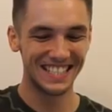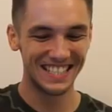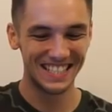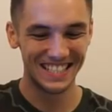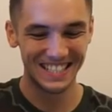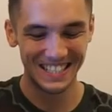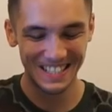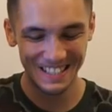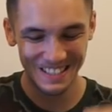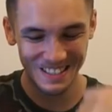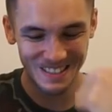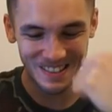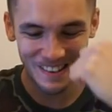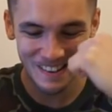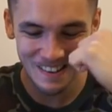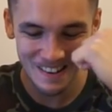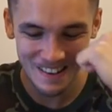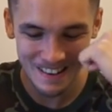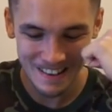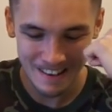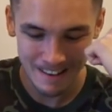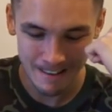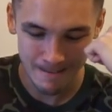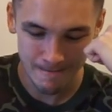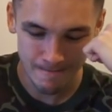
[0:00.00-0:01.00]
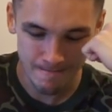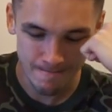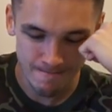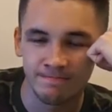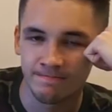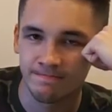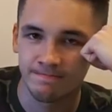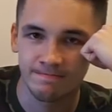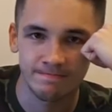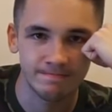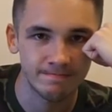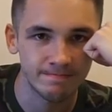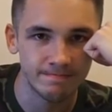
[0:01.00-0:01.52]

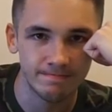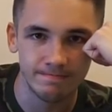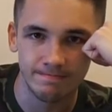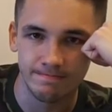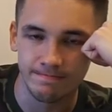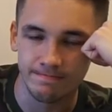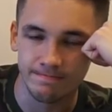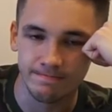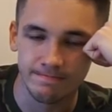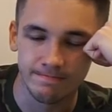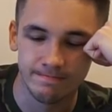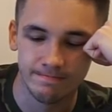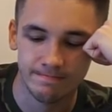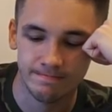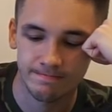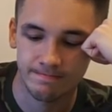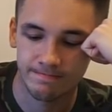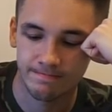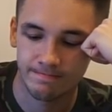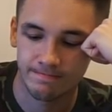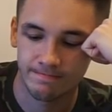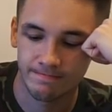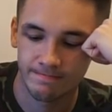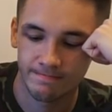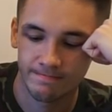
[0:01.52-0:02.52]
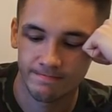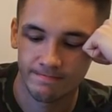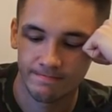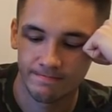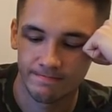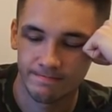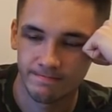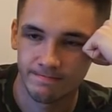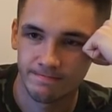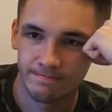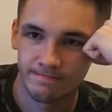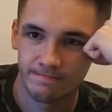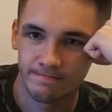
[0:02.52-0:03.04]

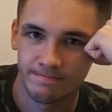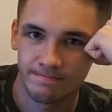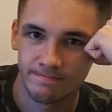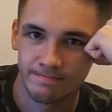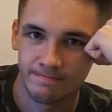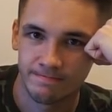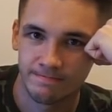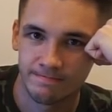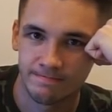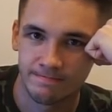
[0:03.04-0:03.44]
No words are spoken by the person on screen.